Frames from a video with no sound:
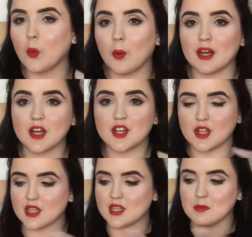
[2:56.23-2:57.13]
When I
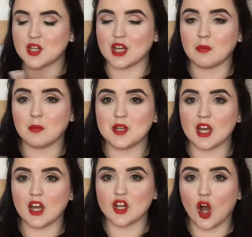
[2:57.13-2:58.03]
do this, the machine will be
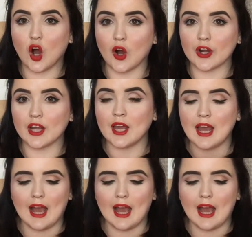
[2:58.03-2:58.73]
turned on